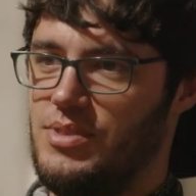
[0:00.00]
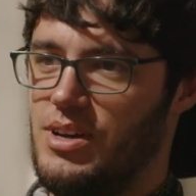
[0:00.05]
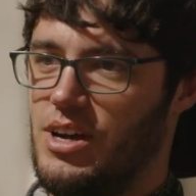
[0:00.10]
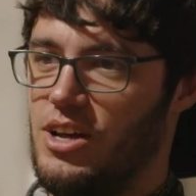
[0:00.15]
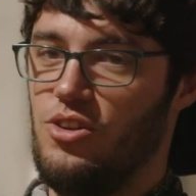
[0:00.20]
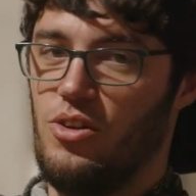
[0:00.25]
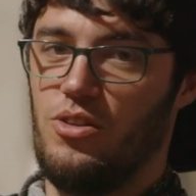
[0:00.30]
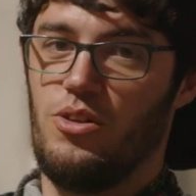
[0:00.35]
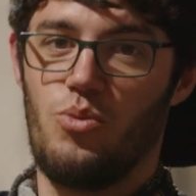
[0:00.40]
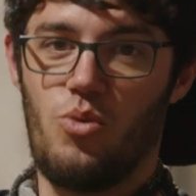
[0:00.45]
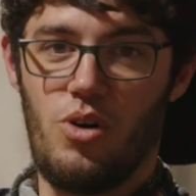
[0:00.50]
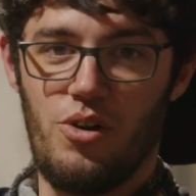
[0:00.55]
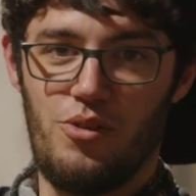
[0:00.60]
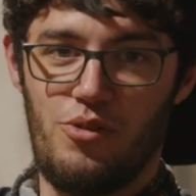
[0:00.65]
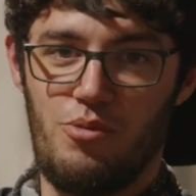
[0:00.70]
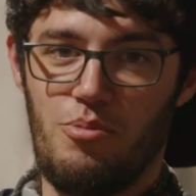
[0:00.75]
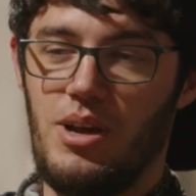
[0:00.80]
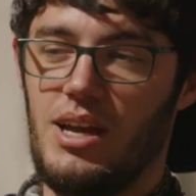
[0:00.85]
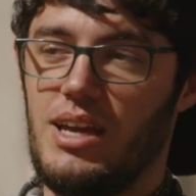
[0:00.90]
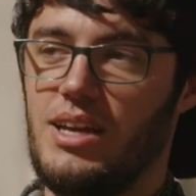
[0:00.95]
another one
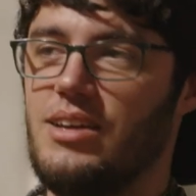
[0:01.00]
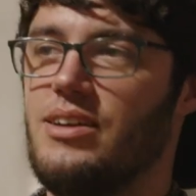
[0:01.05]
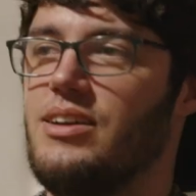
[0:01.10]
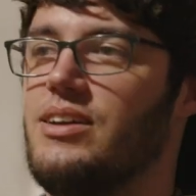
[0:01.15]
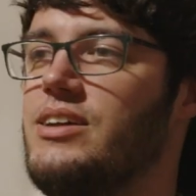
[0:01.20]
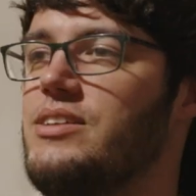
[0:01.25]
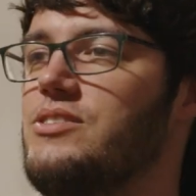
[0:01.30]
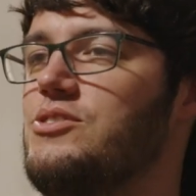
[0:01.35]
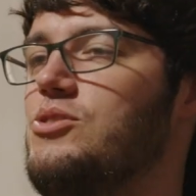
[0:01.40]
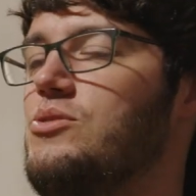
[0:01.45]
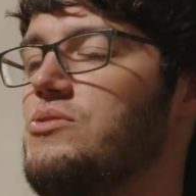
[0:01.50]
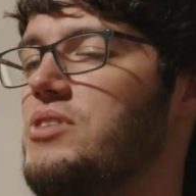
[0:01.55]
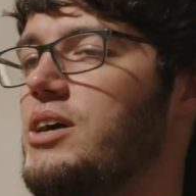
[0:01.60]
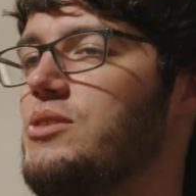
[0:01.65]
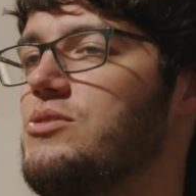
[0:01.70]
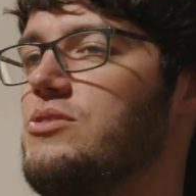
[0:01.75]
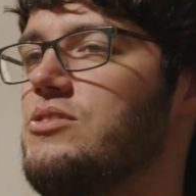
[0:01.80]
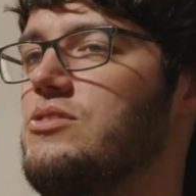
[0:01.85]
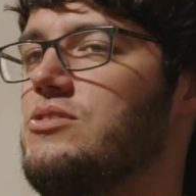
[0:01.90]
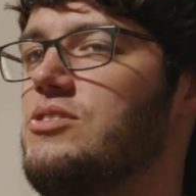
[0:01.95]
of me in
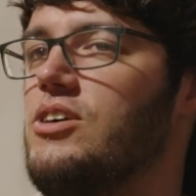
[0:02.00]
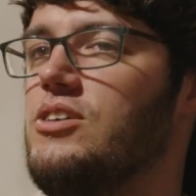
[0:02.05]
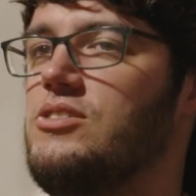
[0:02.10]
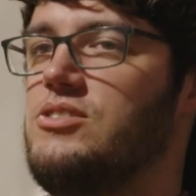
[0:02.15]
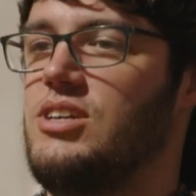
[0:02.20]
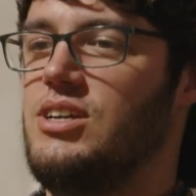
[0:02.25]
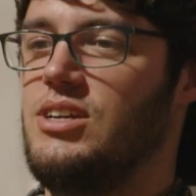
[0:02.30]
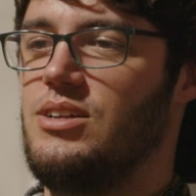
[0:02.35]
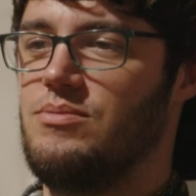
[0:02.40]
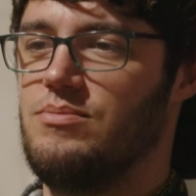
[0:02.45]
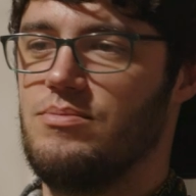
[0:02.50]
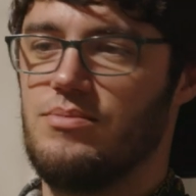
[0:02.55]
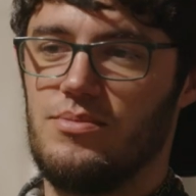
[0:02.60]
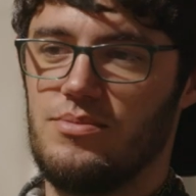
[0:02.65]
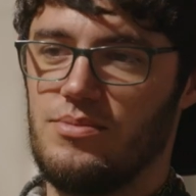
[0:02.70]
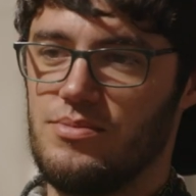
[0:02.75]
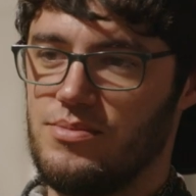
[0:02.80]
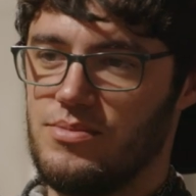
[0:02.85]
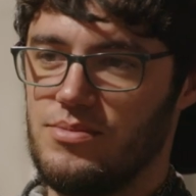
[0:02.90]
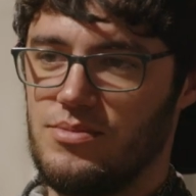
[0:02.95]
2013,
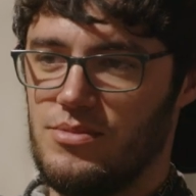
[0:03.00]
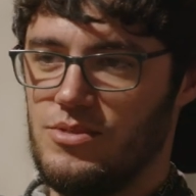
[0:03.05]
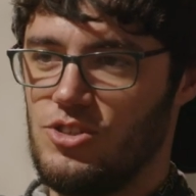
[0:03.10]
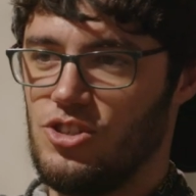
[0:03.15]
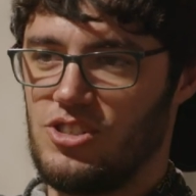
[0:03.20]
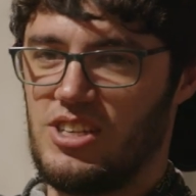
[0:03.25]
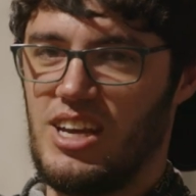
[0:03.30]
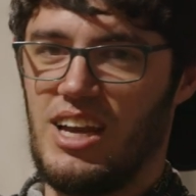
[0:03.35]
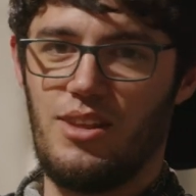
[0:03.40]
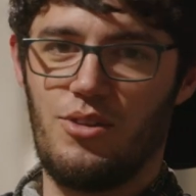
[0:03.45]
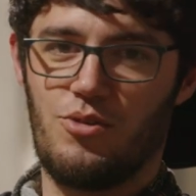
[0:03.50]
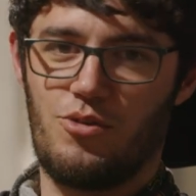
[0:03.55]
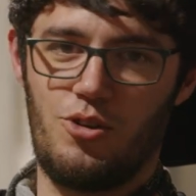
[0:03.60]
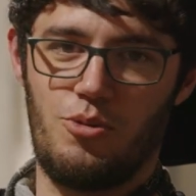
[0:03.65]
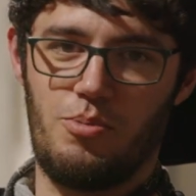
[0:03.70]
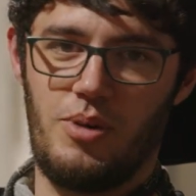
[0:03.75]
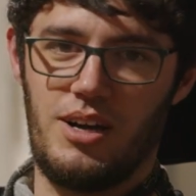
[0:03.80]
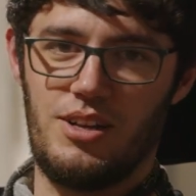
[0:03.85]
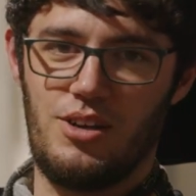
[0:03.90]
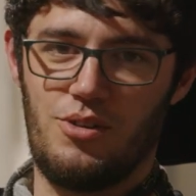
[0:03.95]
just getting through
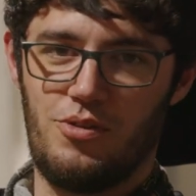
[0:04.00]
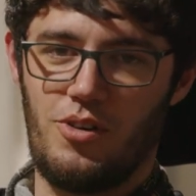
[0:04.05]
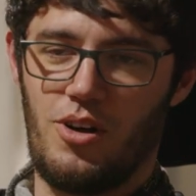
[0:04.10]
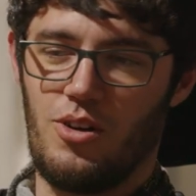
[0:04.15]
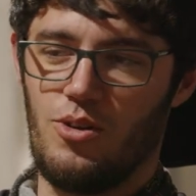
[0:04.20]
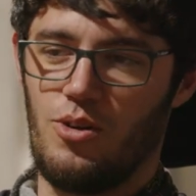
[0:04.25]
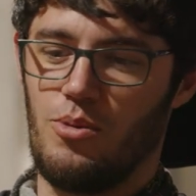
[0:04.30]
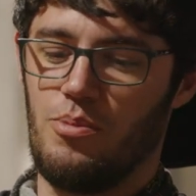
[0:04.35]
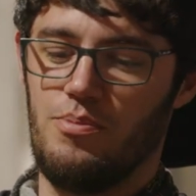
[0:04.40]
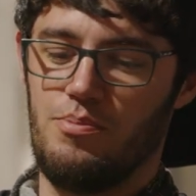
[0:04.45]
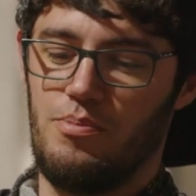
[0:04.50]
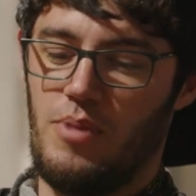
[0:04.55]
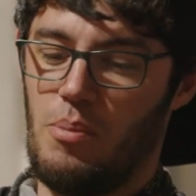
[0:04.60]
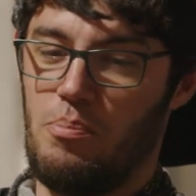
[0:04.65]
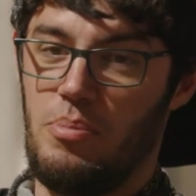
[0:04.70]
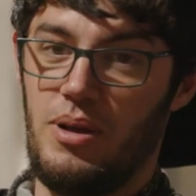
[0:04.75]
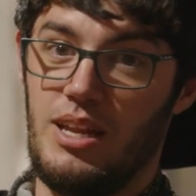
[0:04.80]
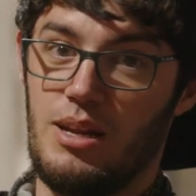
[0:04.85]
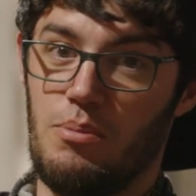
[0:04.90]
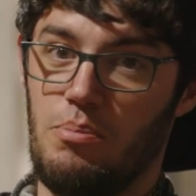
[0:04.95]
by default or
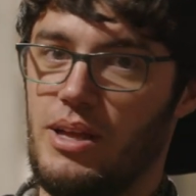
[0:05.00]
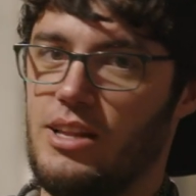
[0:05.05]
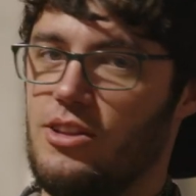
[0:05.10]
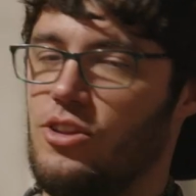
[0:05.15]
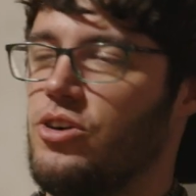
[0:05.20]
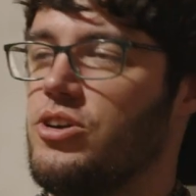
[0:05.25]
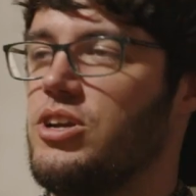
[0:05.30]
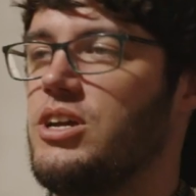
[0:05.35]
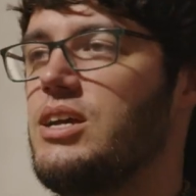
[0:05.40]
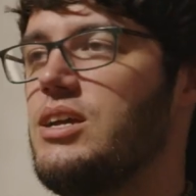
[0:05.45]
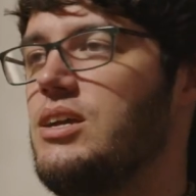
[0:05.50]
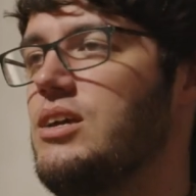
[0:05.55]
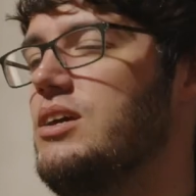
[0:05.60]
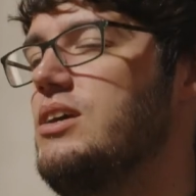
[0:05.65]
being a bit lucky.